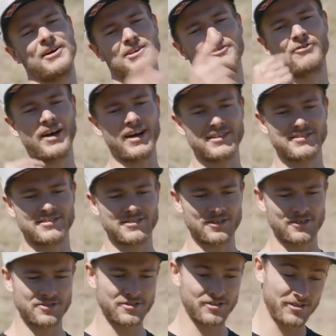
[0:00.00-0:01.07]
much faster.
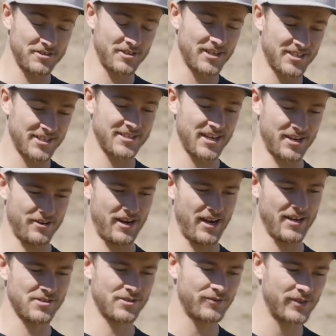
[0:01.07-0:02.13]
So as soon as you actually take your hands